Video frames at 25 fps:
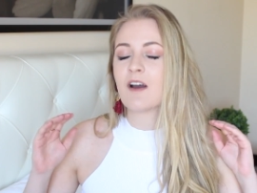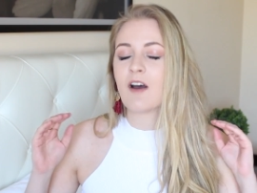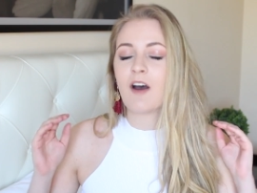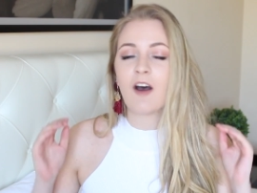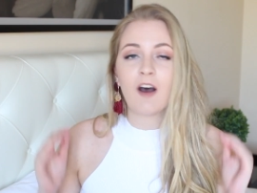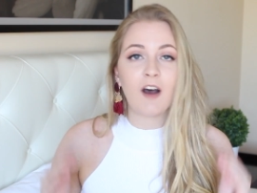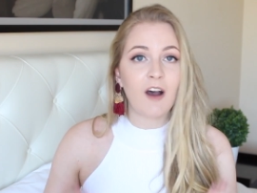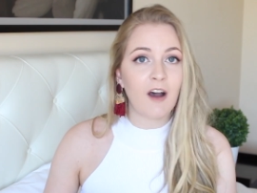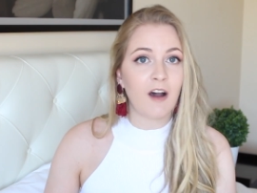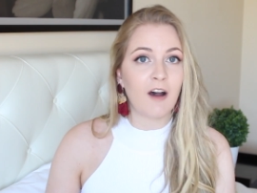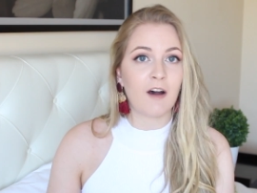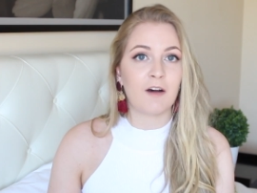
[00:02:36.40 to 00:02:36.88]

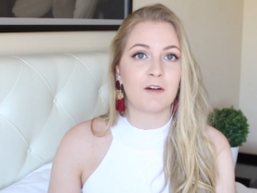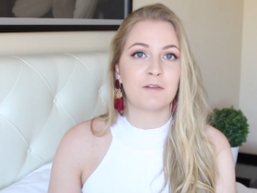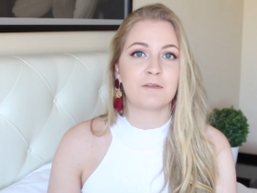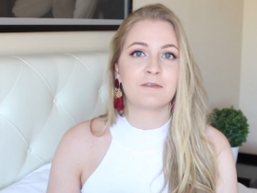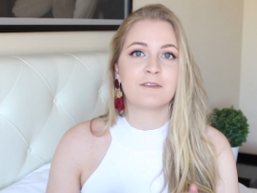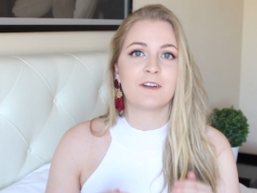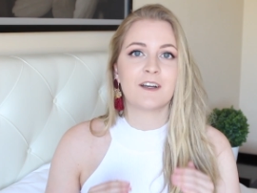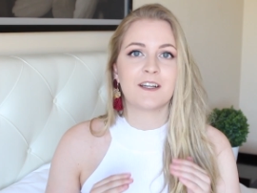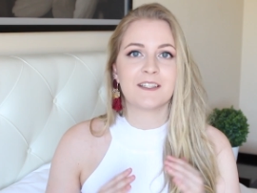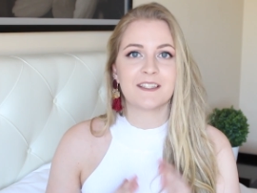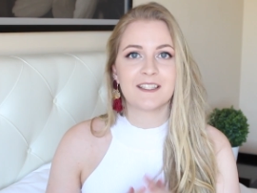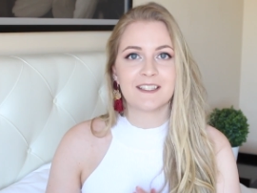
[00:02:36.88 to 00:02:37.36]

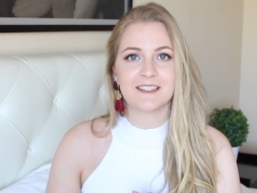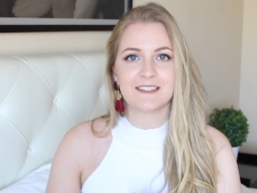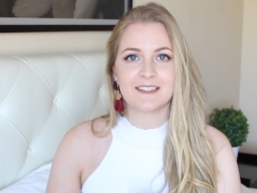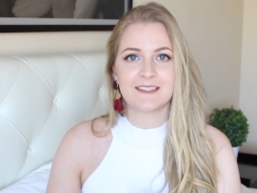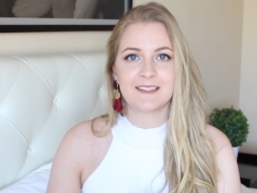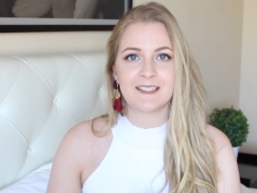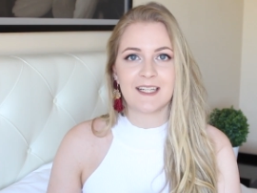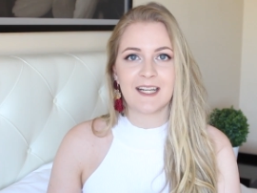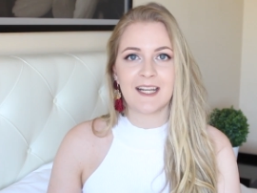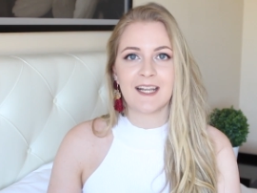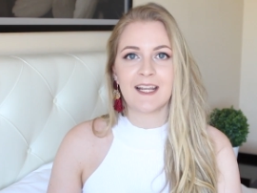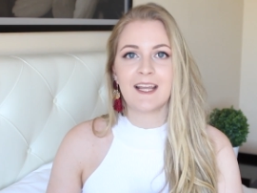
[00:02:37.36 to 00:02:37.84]
off on this
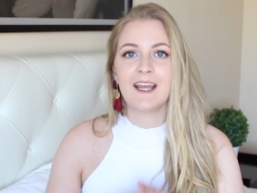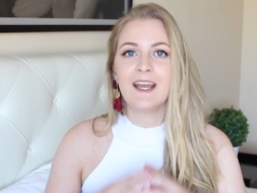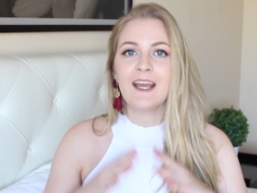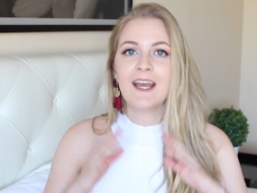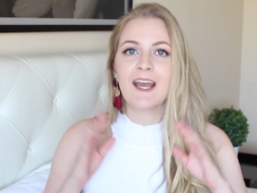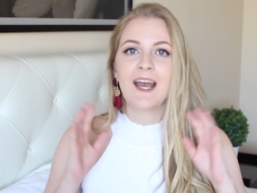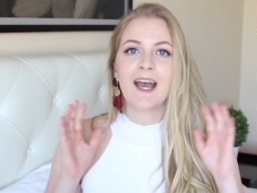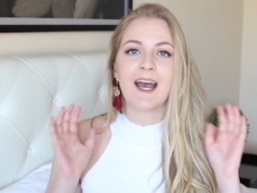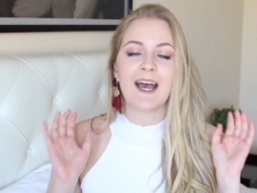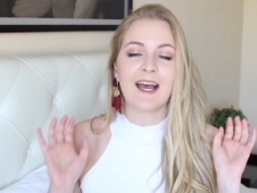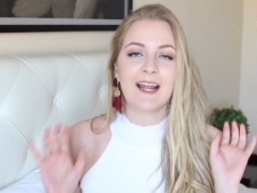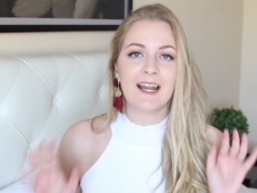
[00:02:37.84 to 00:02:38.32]
day.
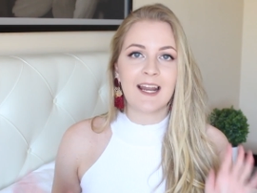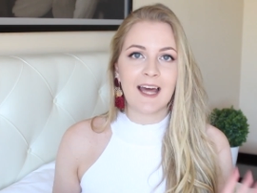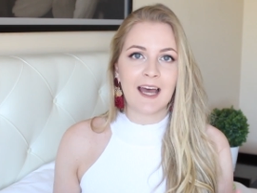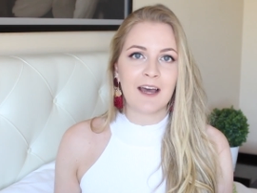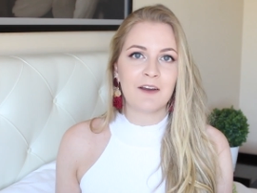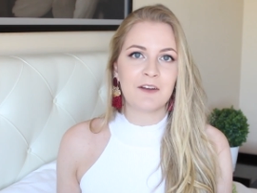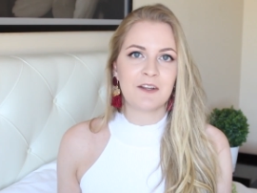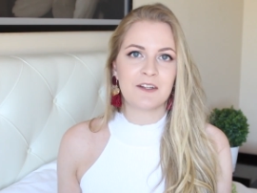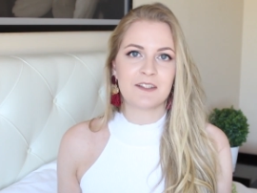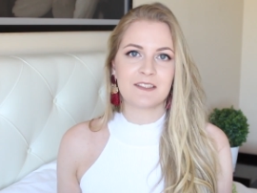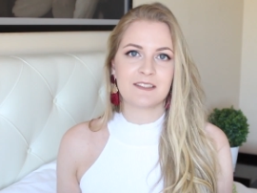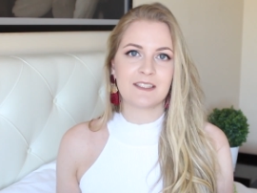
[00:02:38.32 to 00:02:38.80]

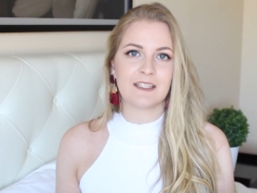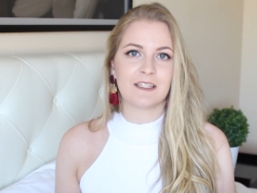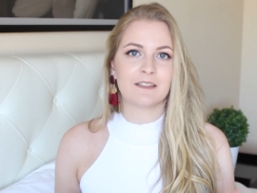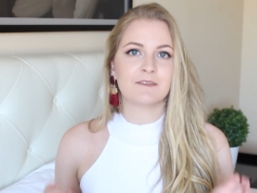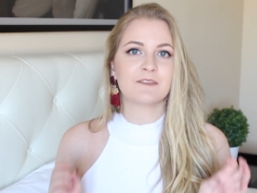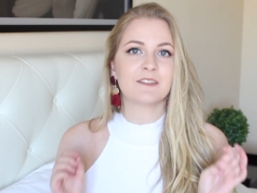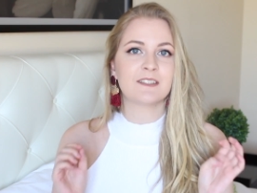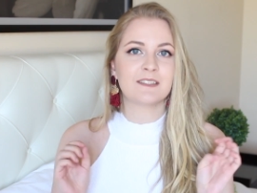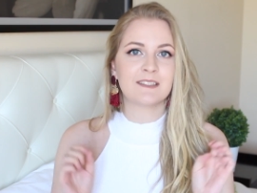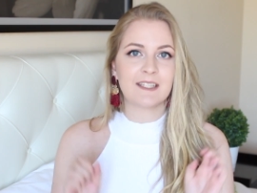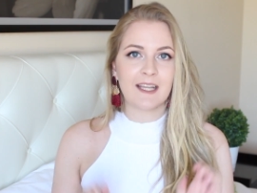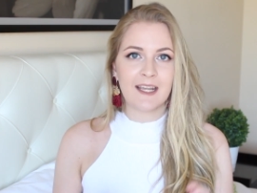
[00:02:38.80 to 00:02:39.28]
Allow
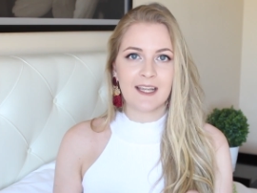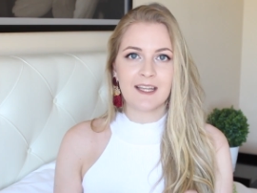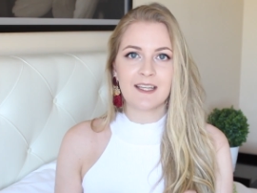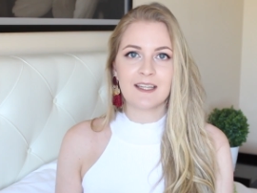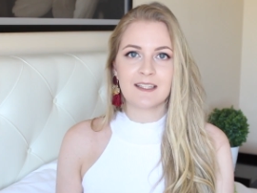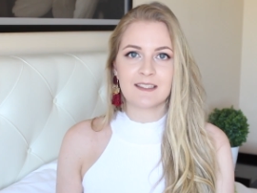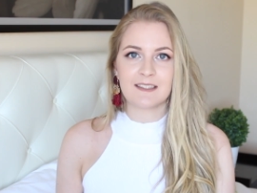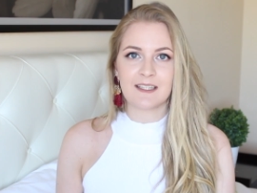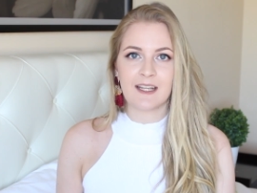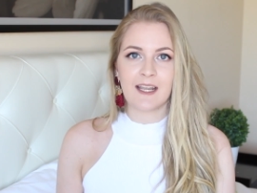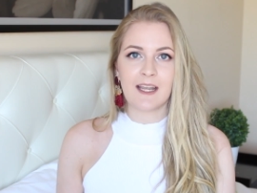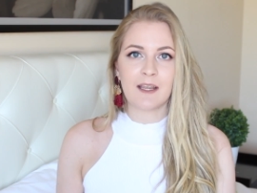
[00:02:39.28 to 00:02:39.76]
yourself to take
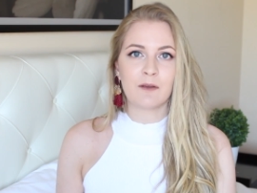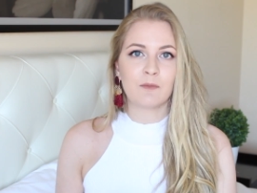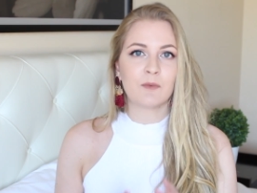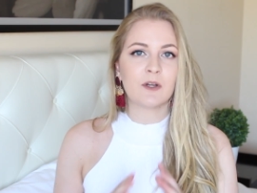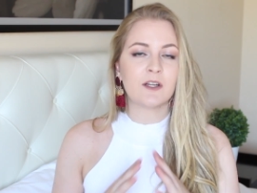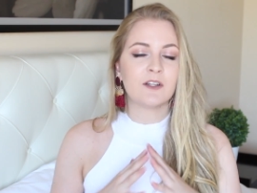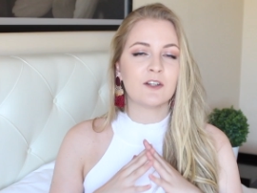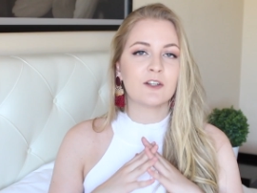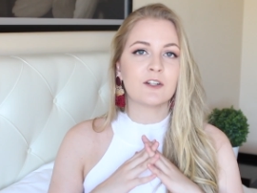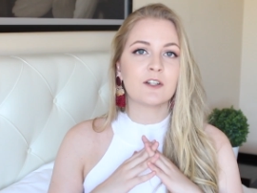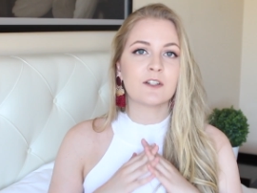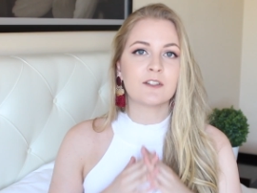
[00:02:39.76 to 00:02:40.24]
a day where
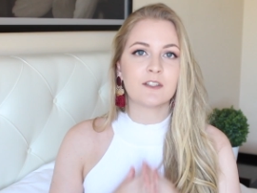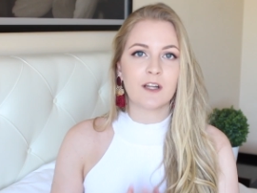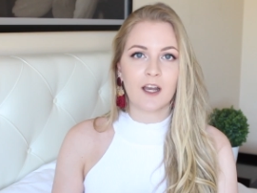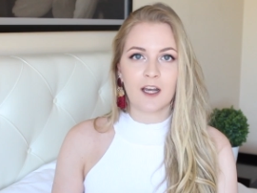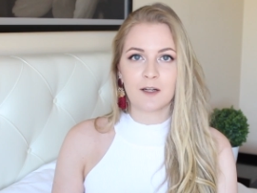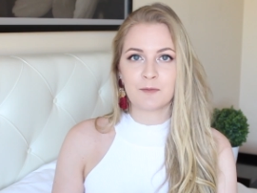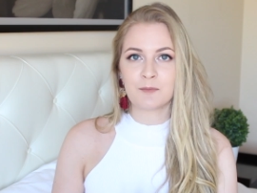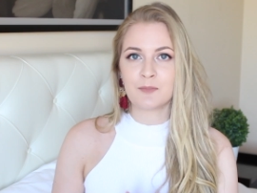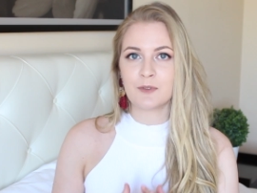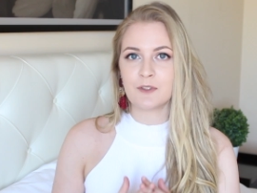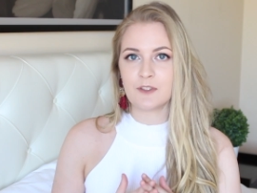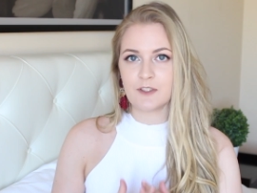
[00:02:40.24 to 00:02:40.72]
you're
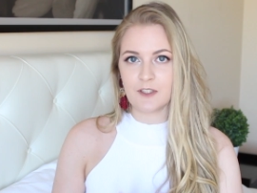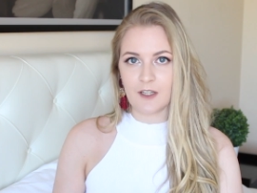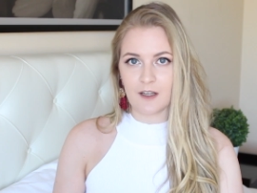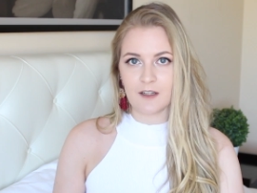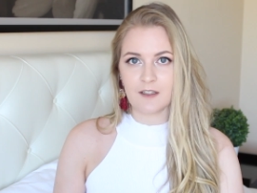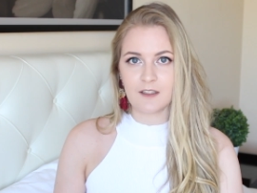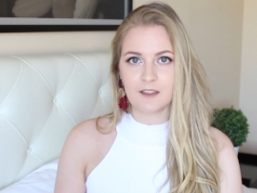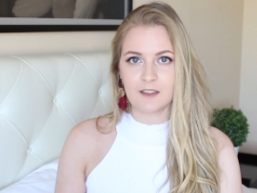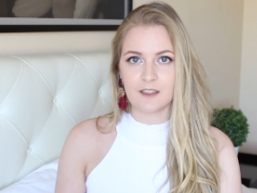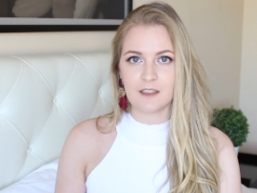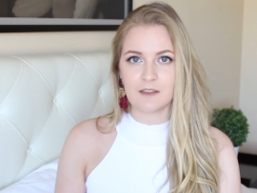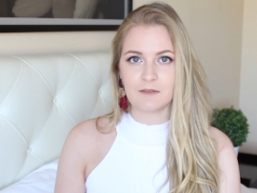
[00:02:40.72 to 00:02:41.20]
not
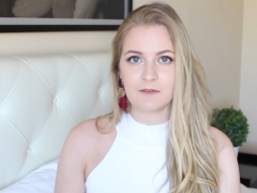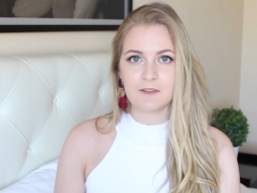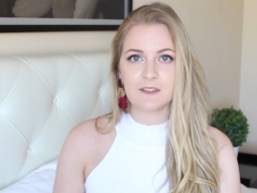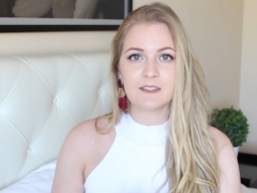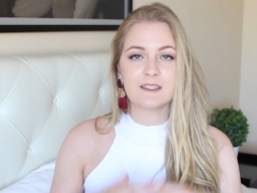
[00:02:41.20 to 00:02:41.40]
productive.